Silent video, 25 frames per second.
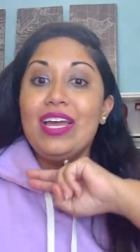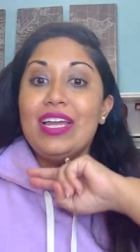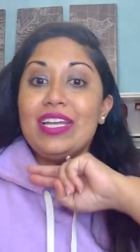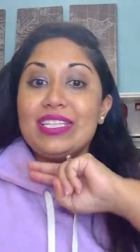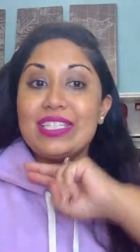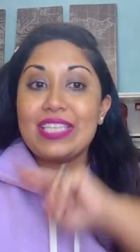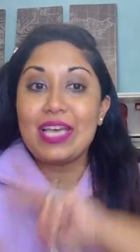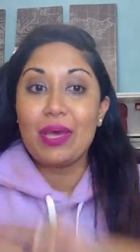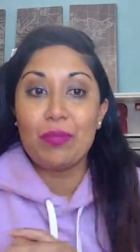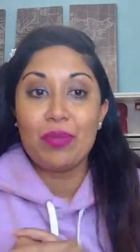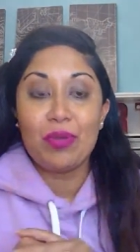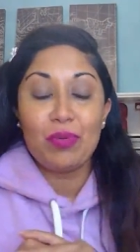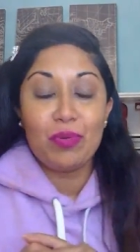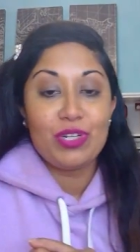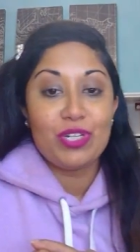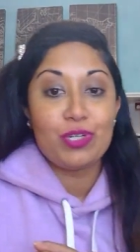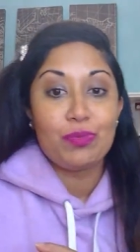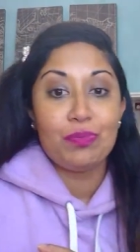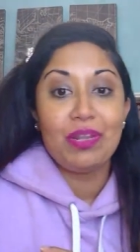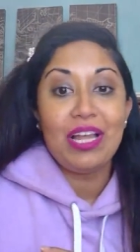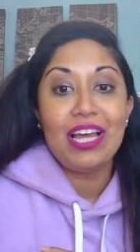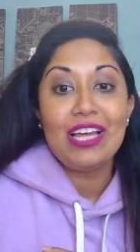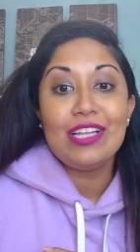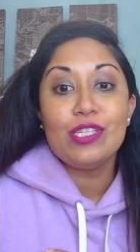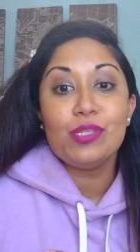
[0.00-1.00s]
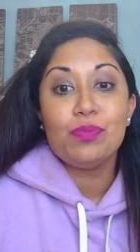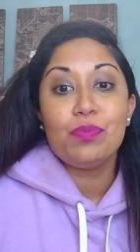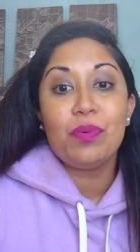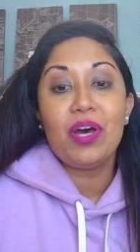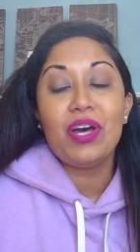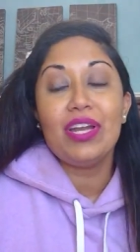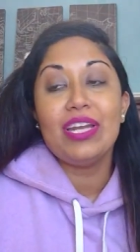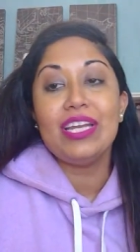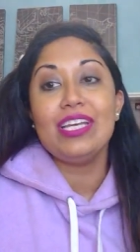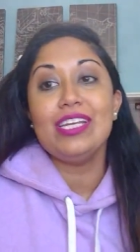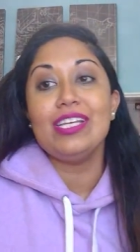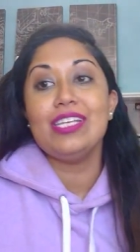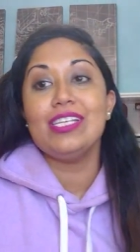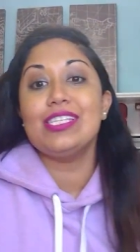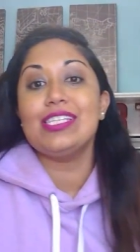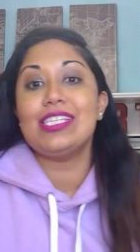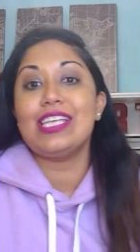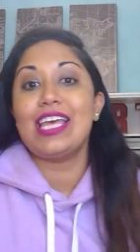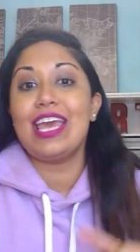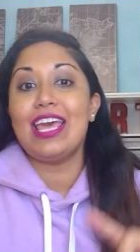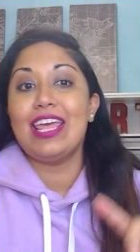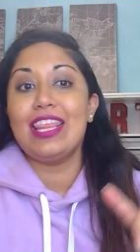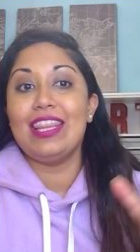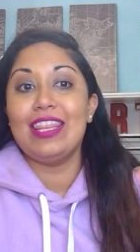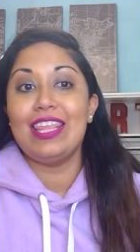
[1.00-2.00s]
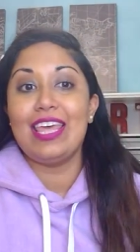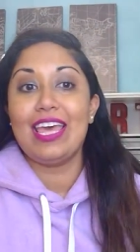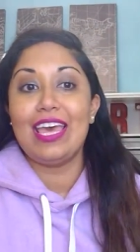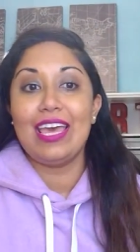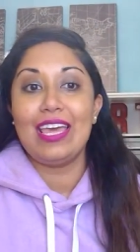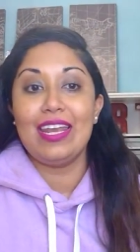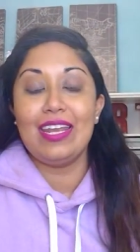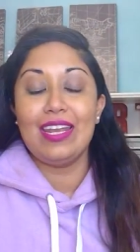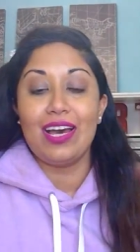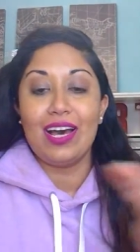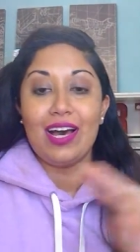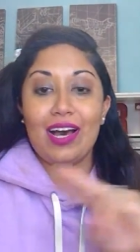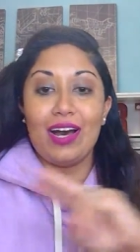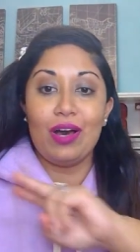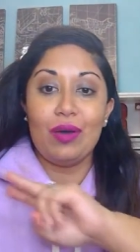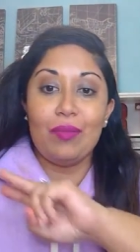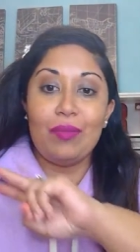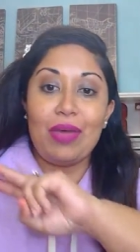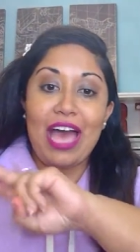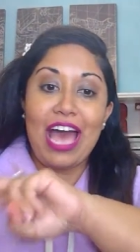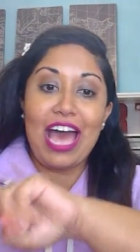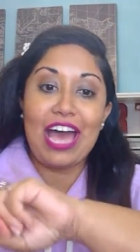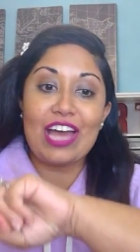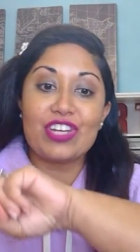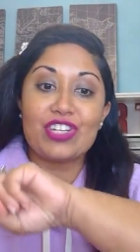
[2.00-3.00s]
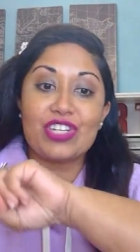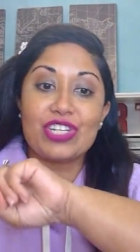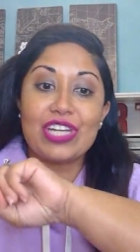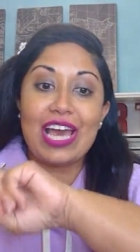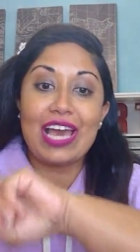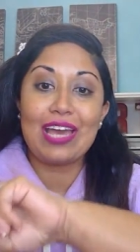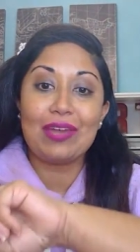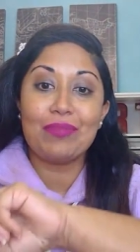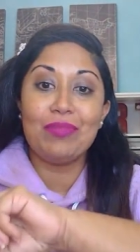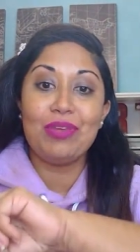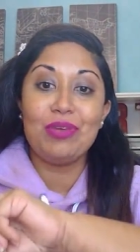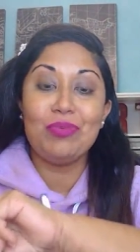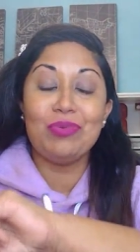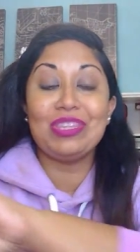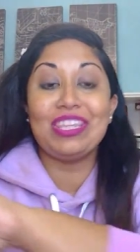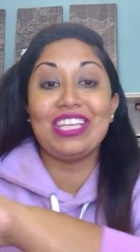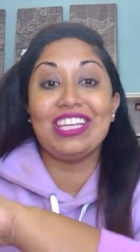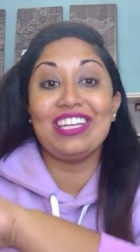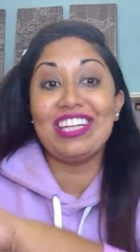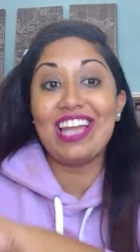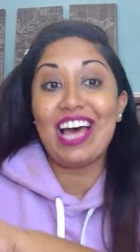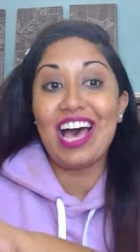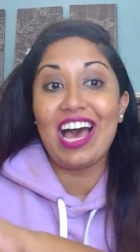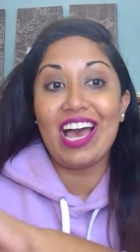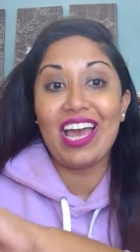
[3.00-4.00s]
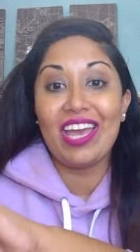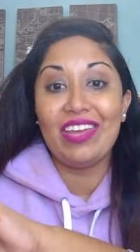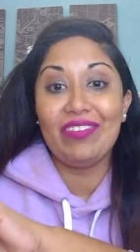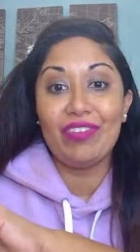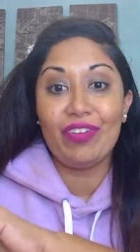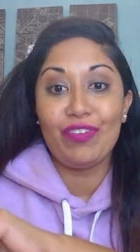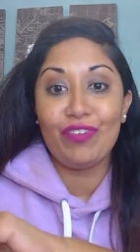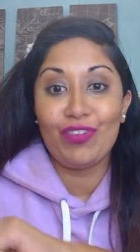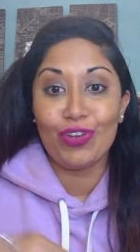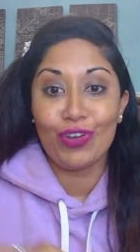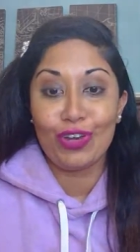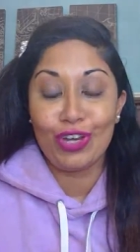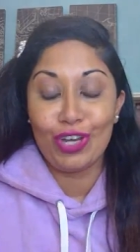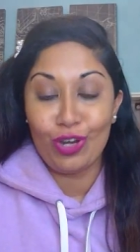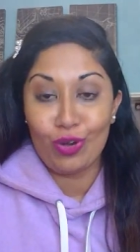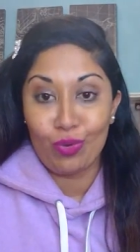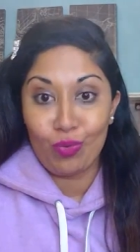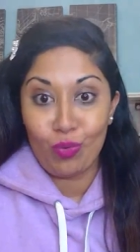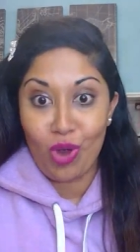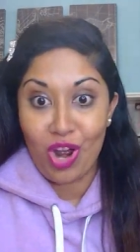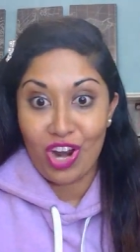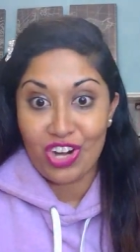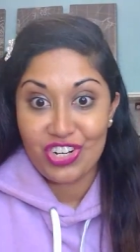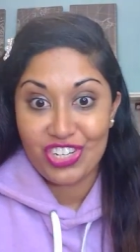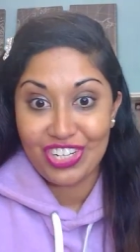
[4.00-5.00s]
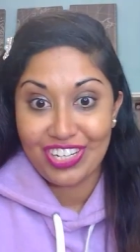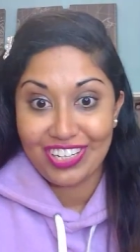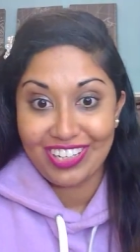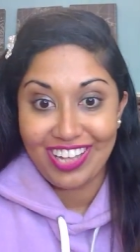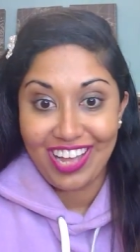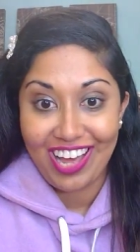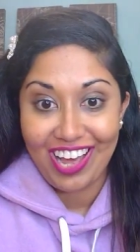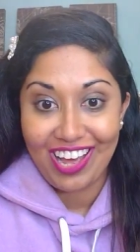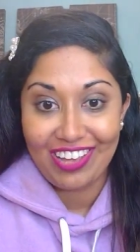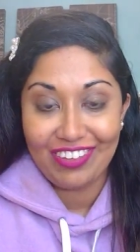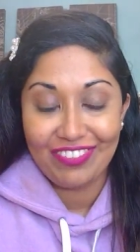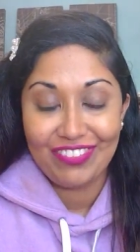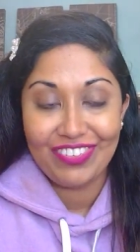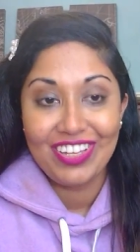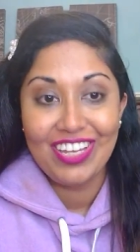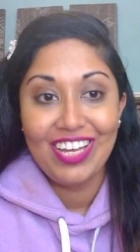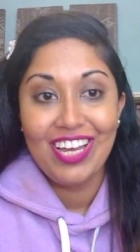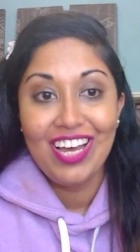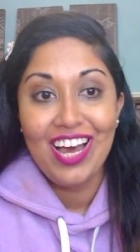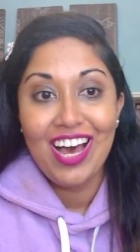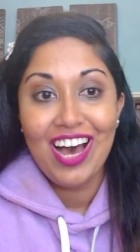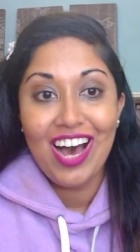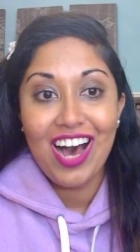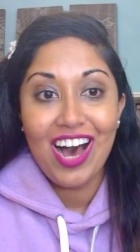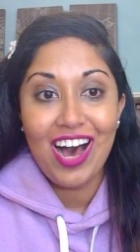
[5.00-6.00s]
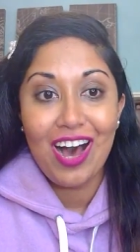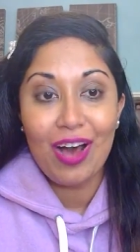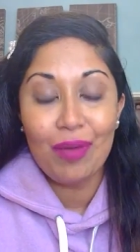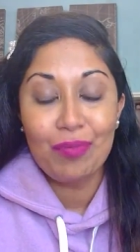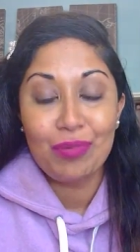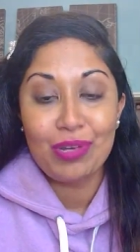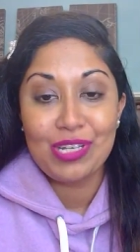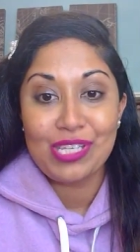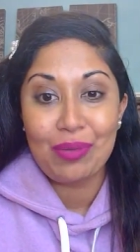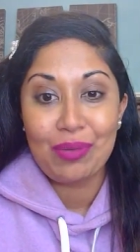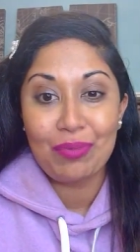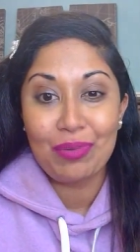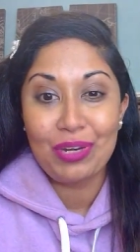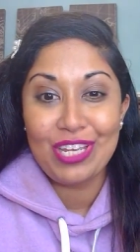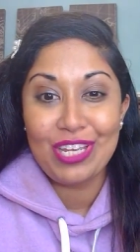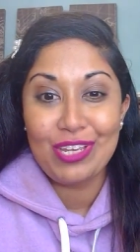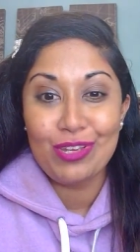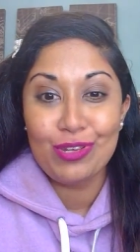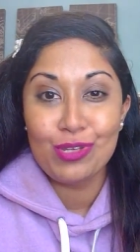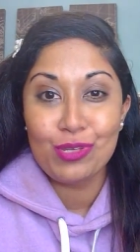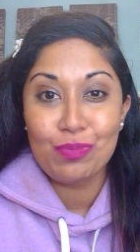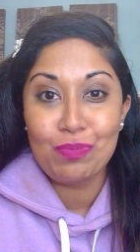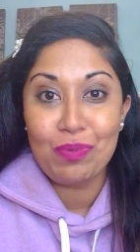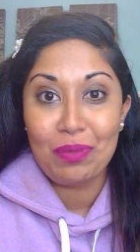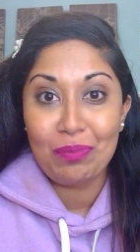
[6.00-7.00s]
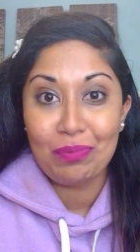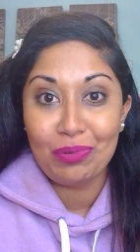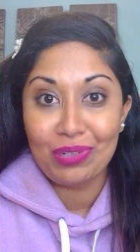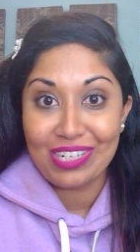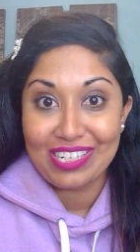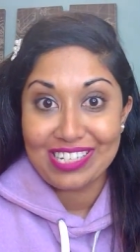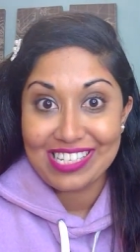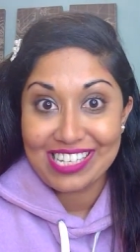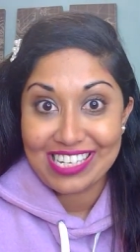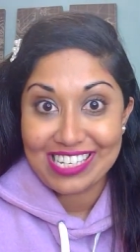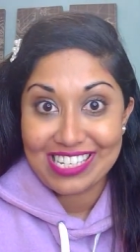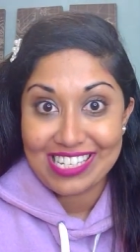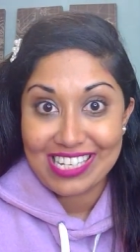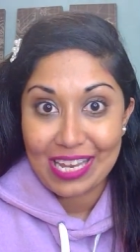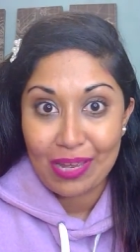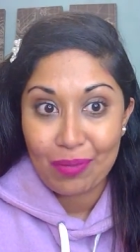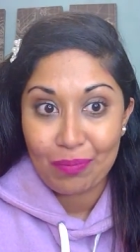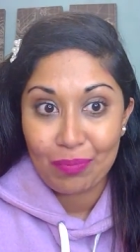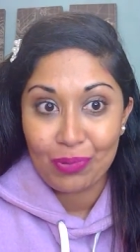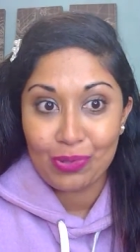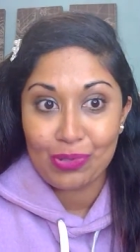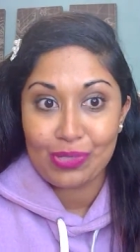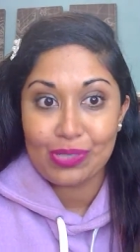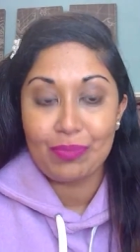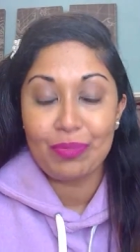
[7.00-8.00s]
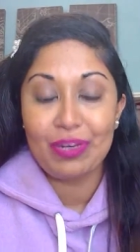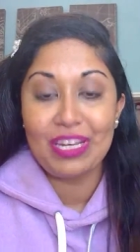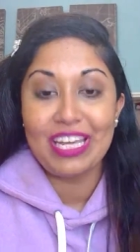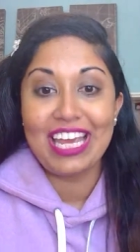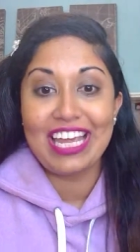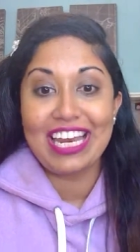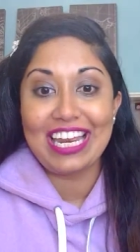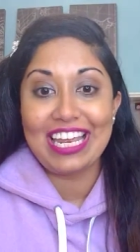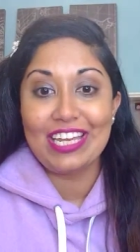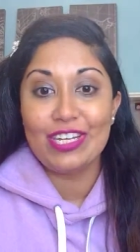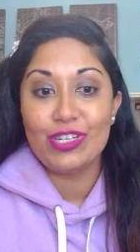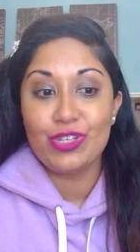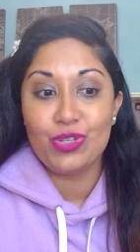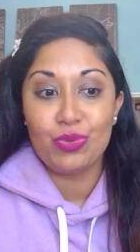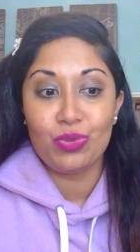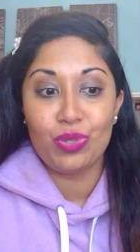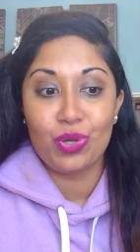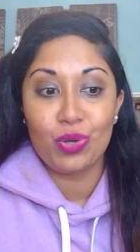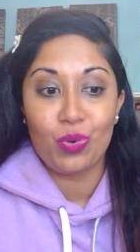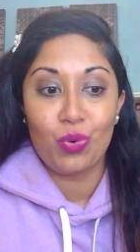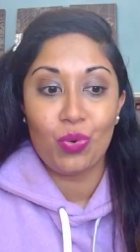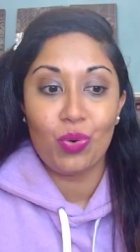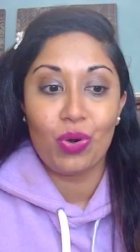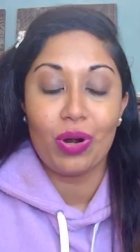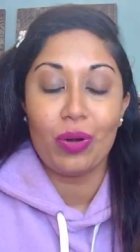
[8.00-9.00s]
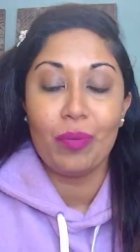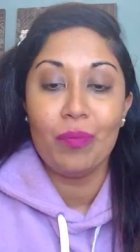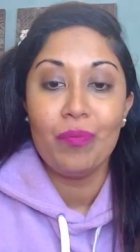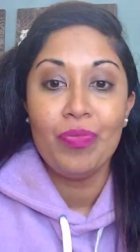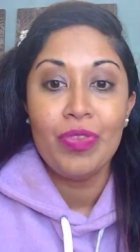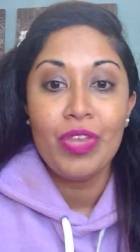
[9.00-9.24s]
Tell me what your blind spot is and then um, hashtag me with a live if you're here watching live because um, I'm going to use people as examples. I'm going to get into the core.